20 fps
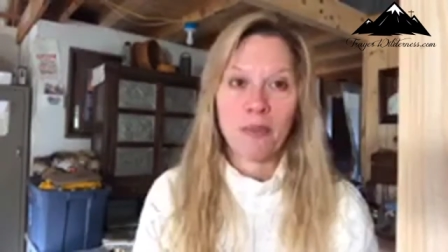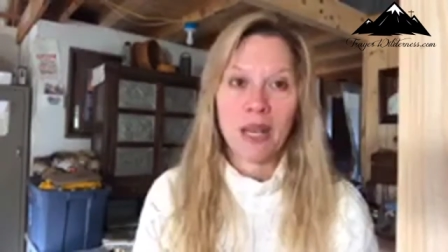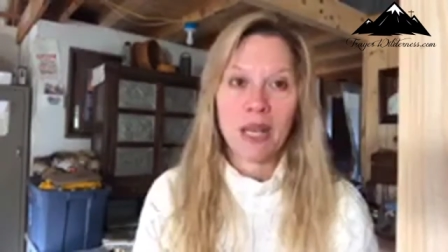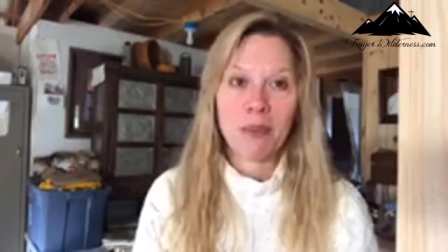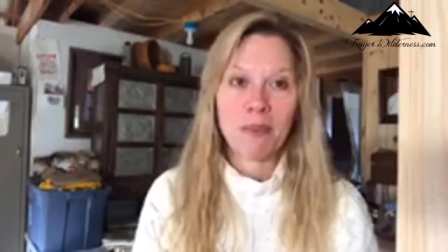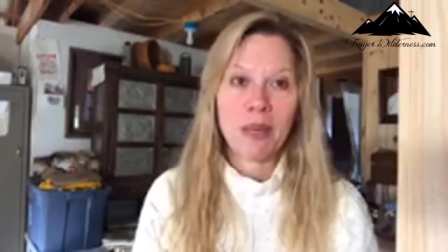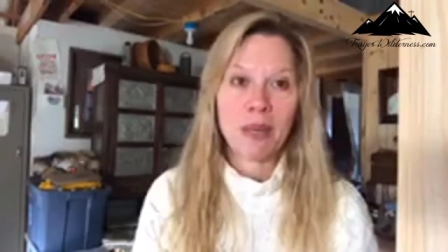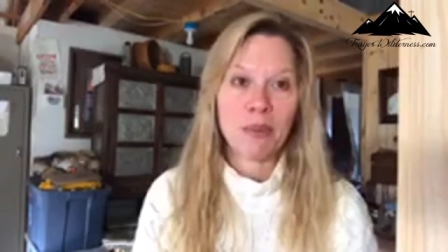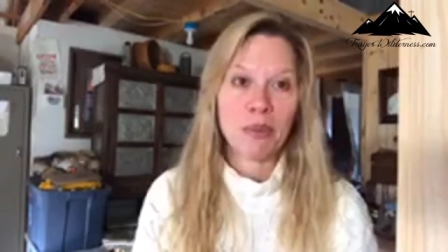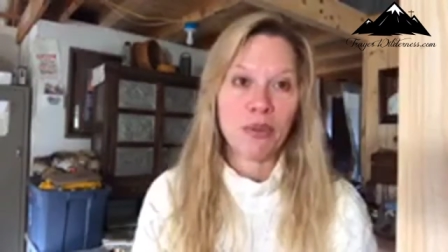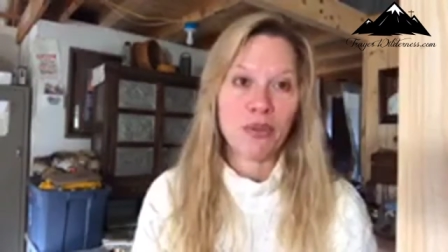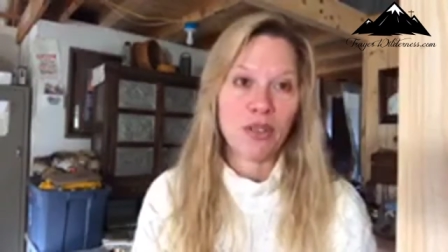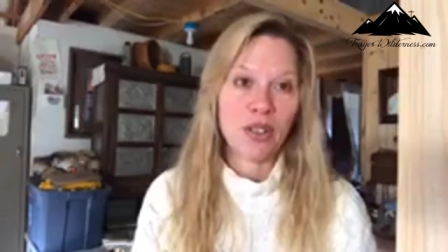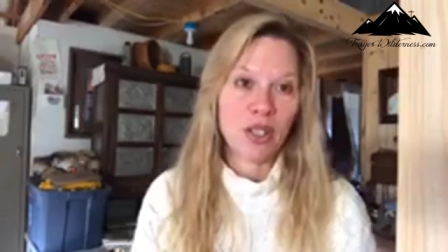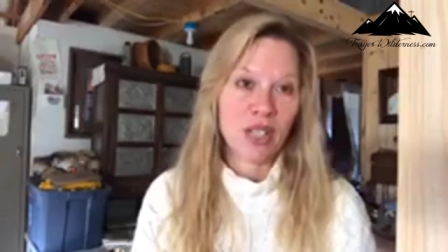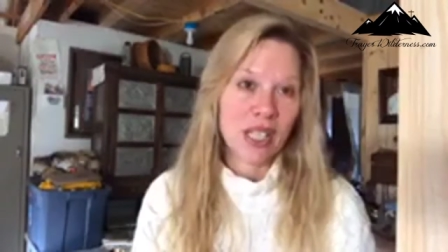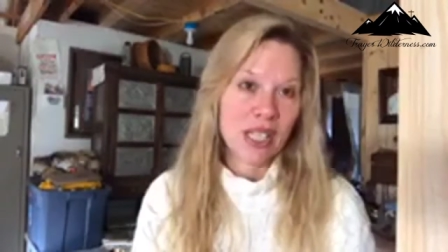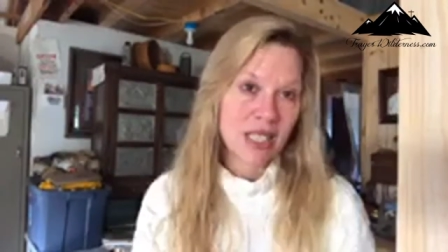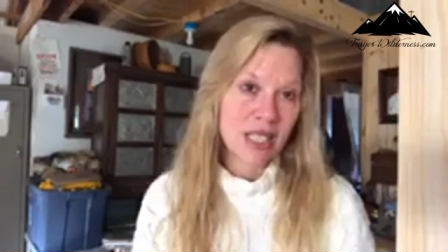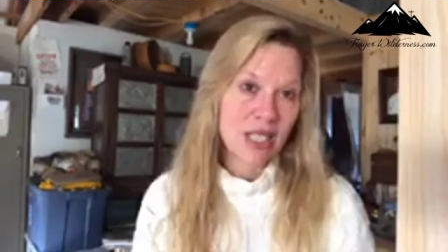Many people
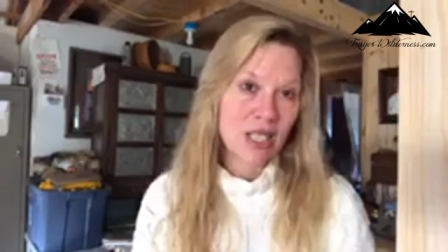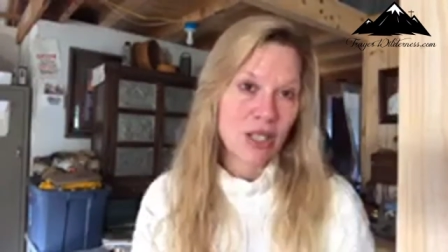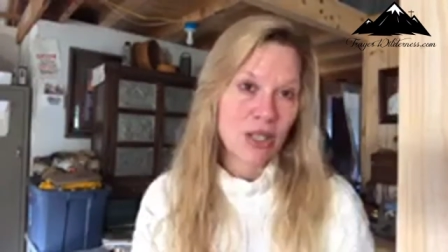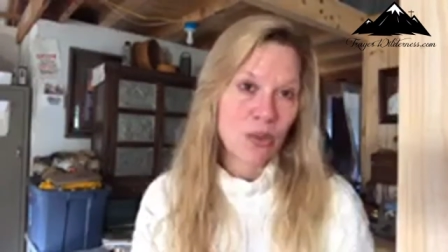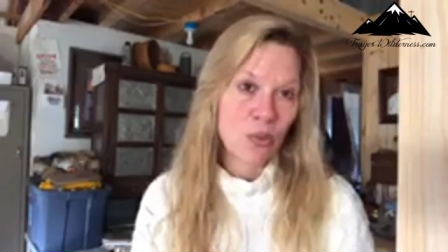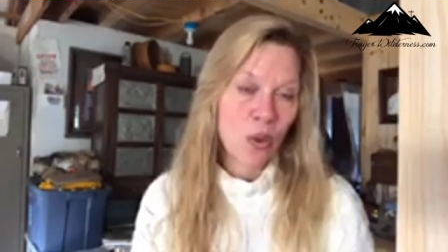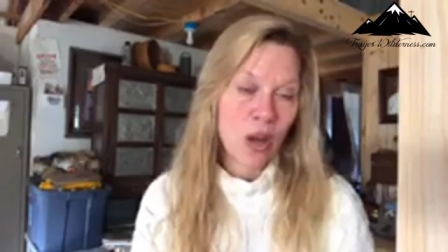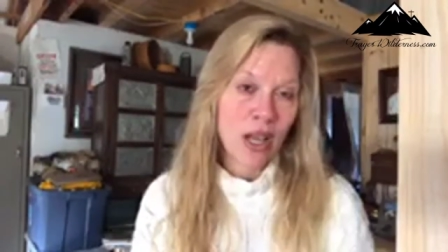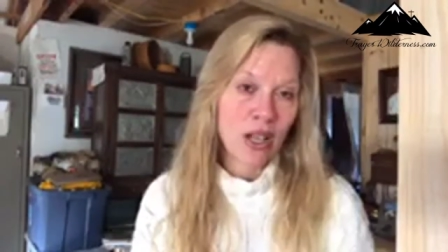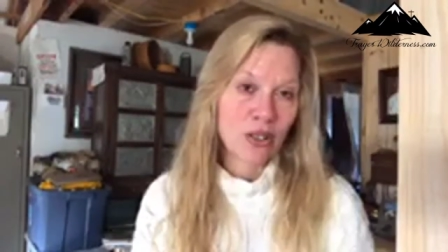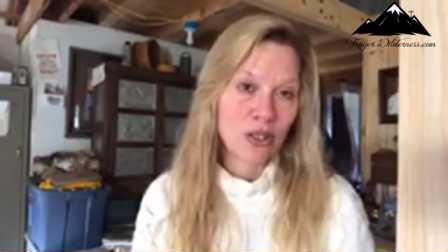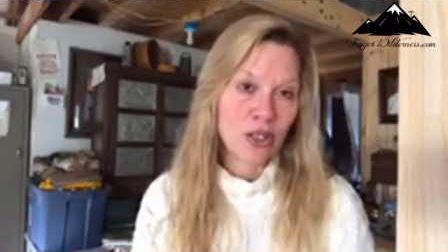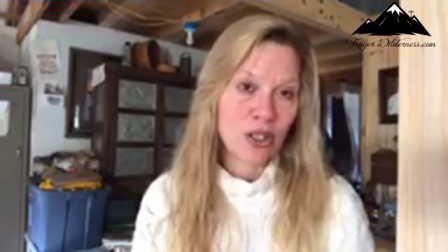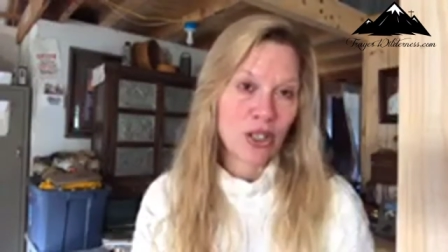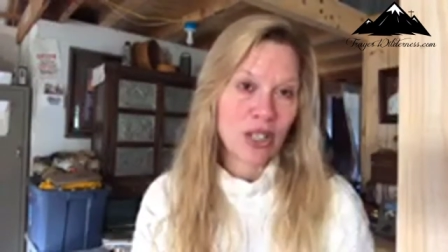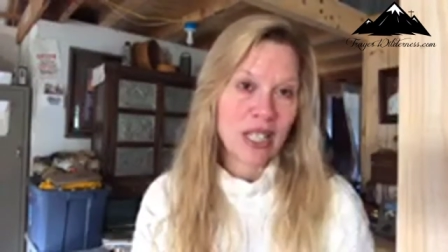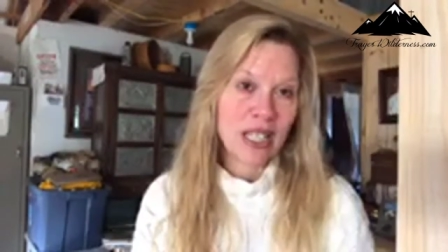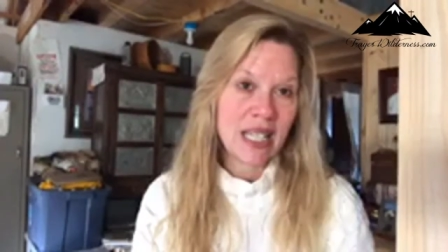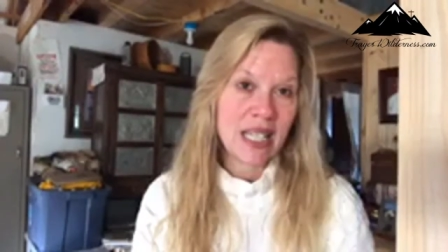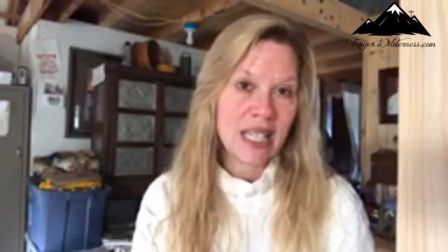feel that wild
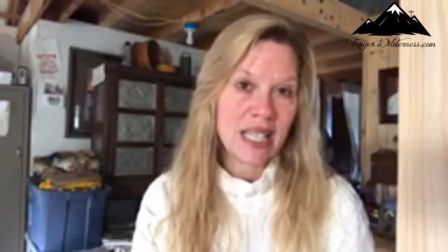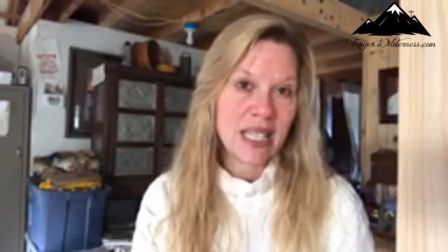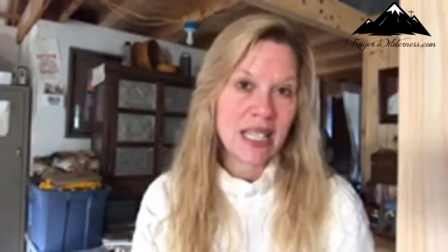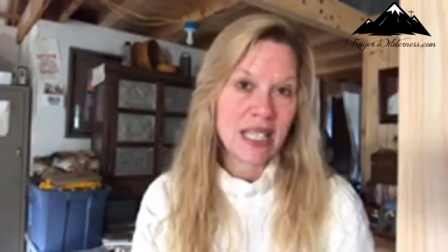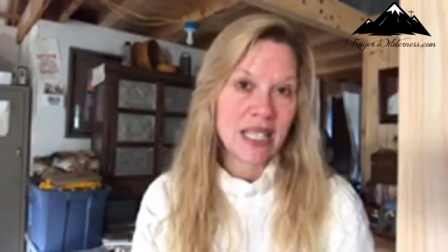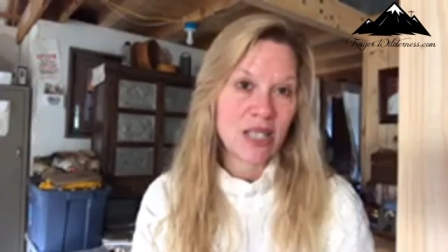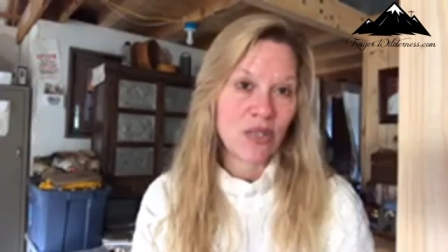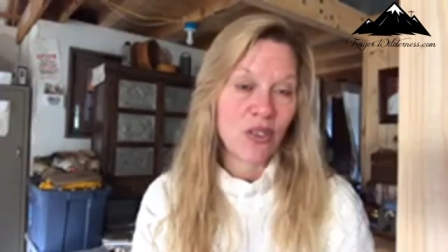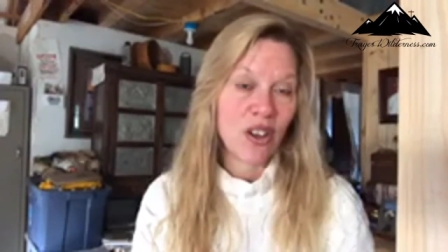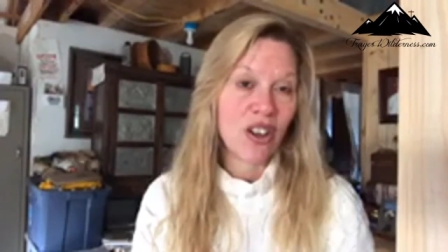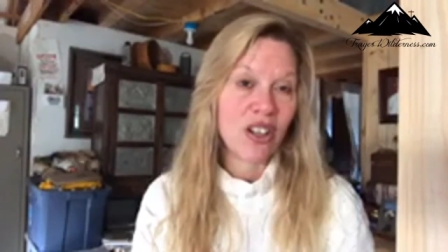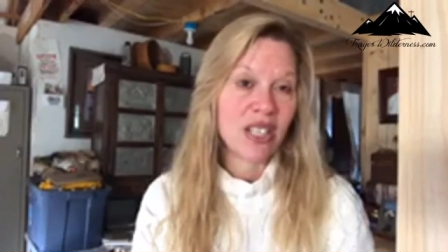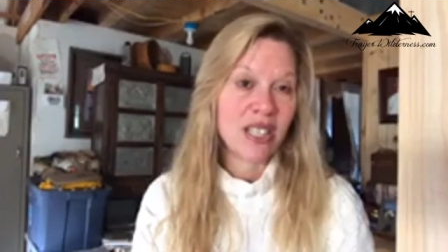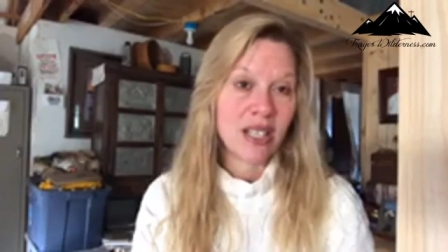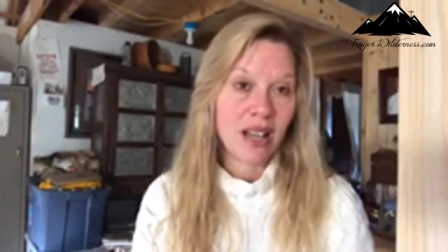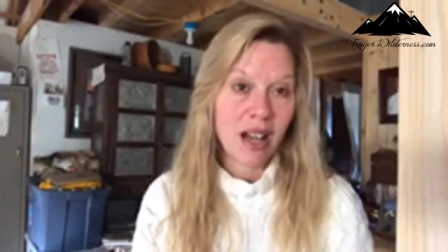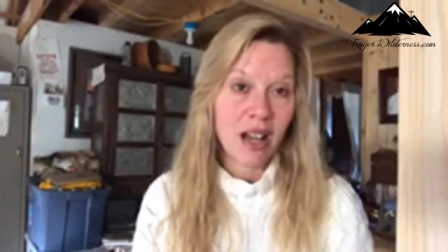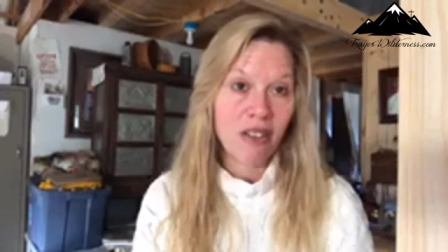turkey is very